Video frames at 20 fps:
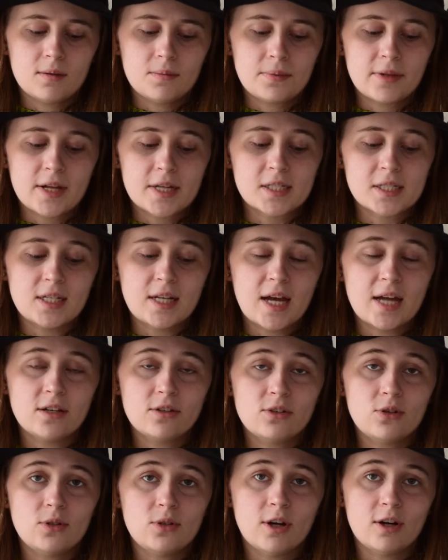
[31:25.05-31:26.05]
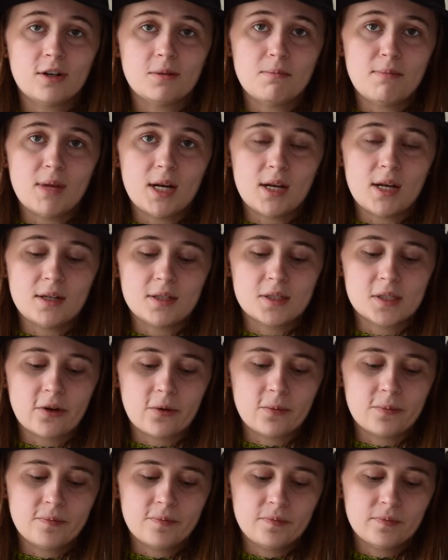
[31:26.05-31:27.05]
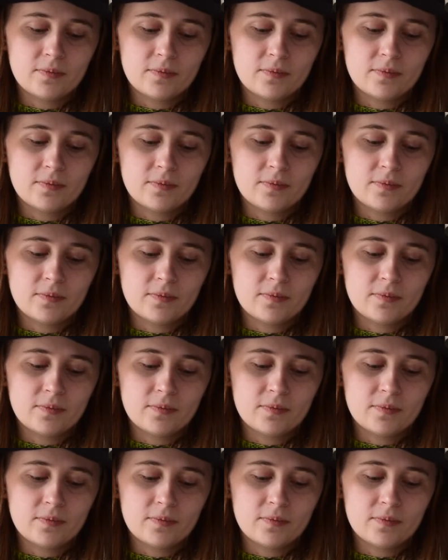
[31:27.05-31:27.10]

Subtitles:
plus a 92 yard mini. So